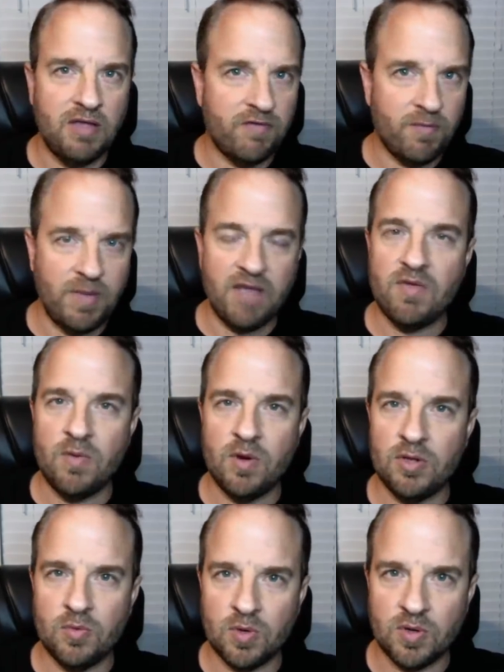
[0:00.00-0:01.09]
from everywhere
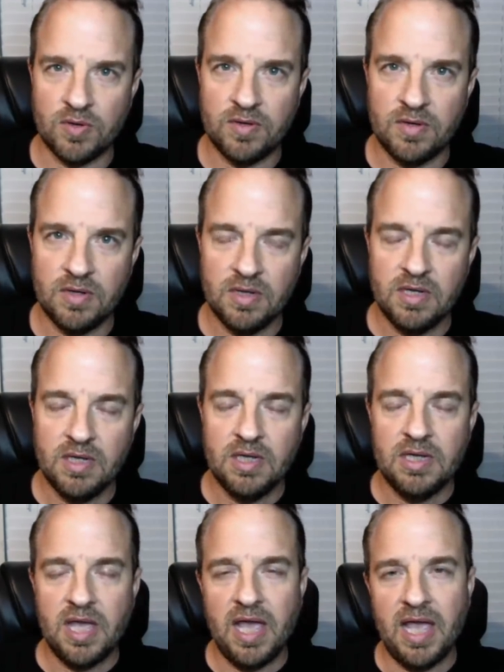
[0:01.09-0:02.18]
in the world?
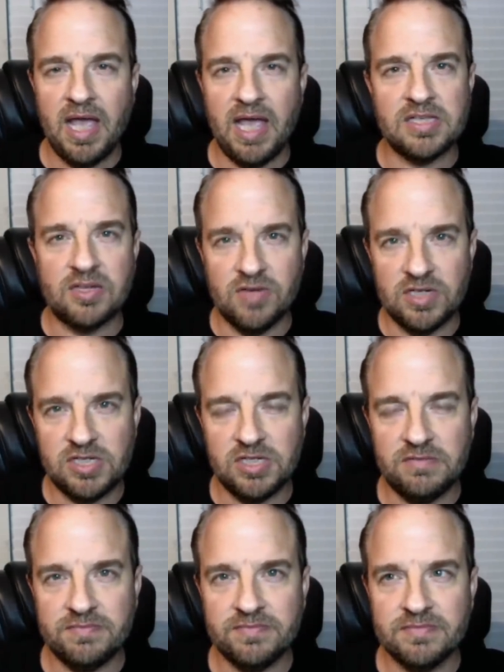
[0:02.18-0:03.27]
As a
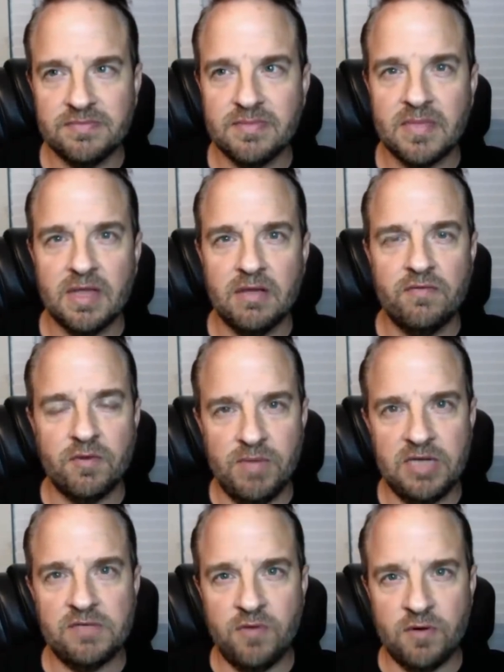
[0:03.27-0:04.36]
Christian, for
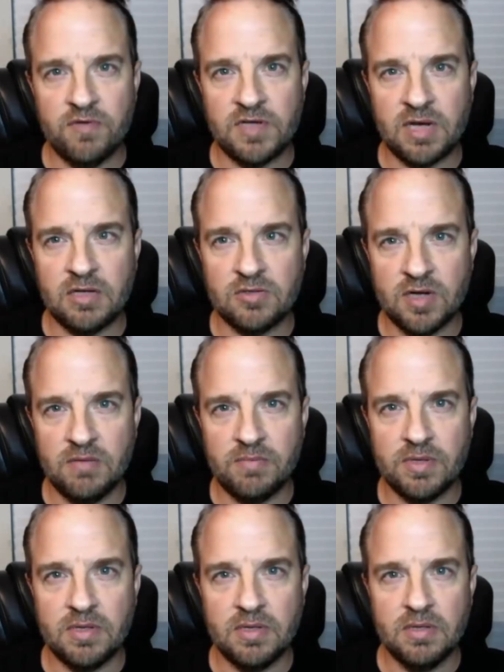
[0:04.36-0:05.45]
me to vote for Donald Trump
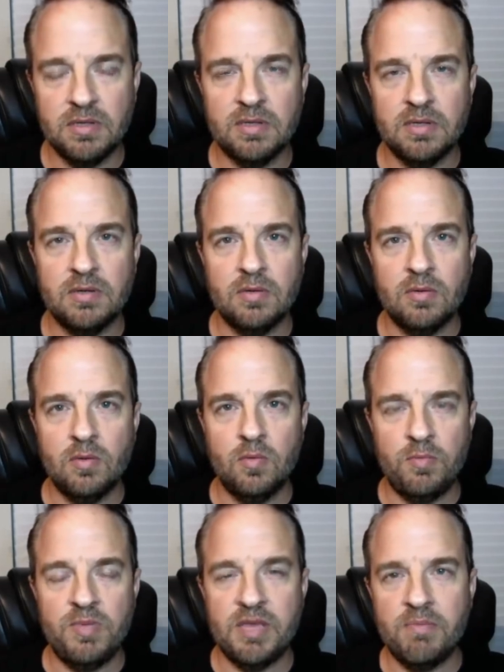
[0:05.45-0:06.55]

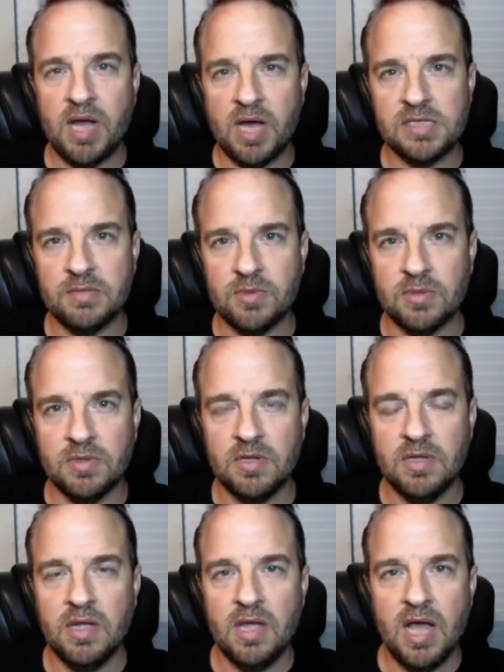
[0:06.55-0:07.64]
would be impossible.
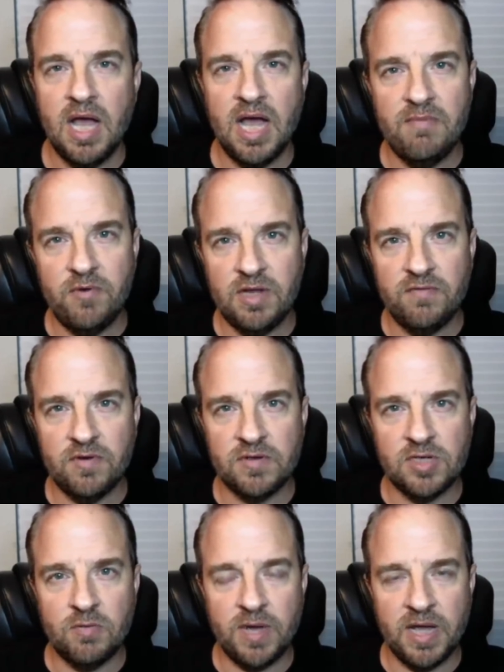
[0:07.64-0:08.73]
I'm voting for
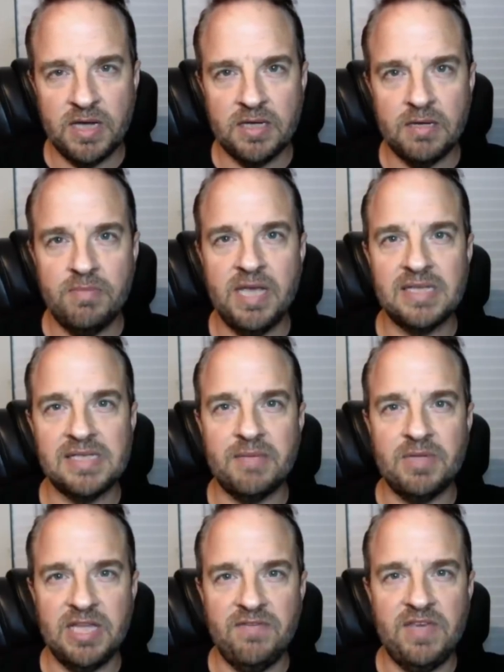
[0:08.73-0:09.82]
Joe Biden because I
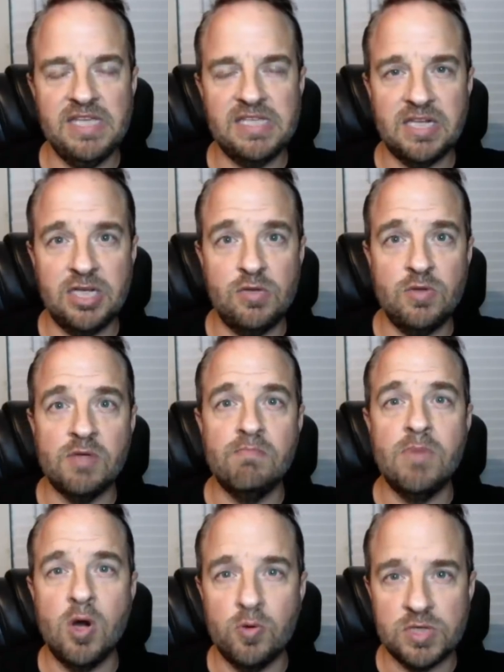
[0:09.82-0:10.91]
believe he's going to do the
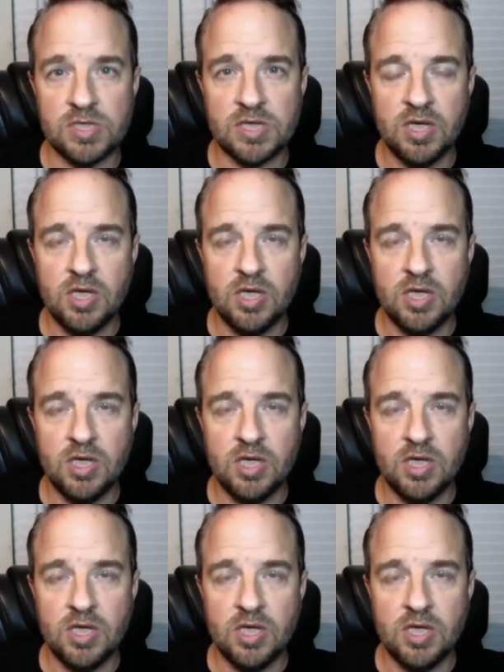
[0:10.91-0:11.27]
most